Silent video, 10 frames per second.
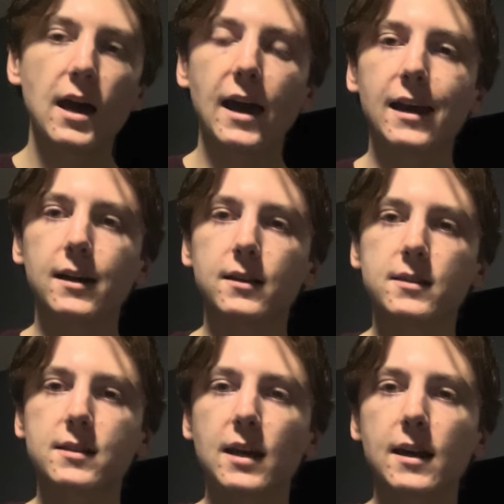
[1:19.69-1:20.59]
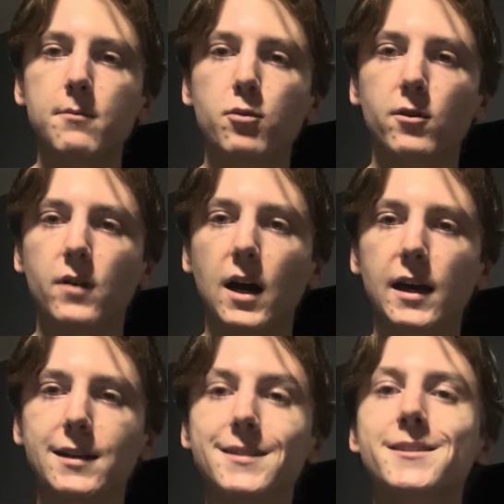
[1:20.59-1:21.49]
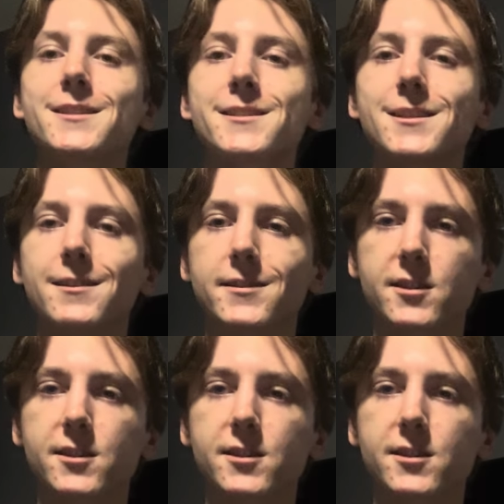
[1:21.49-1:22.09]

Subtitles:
and they provide assistance